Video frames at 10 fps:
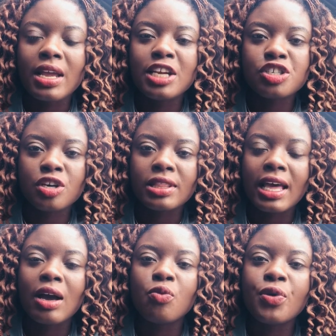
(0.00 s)
each
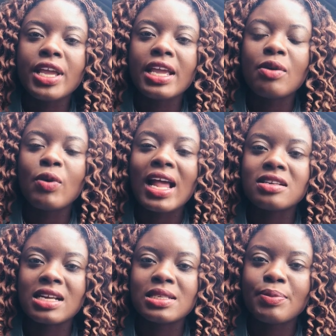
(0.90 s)
other we we are
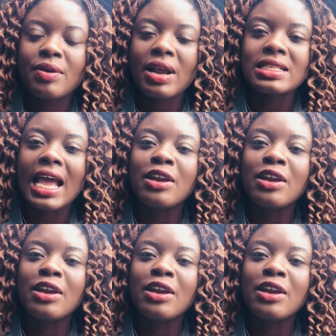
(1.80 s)
transparent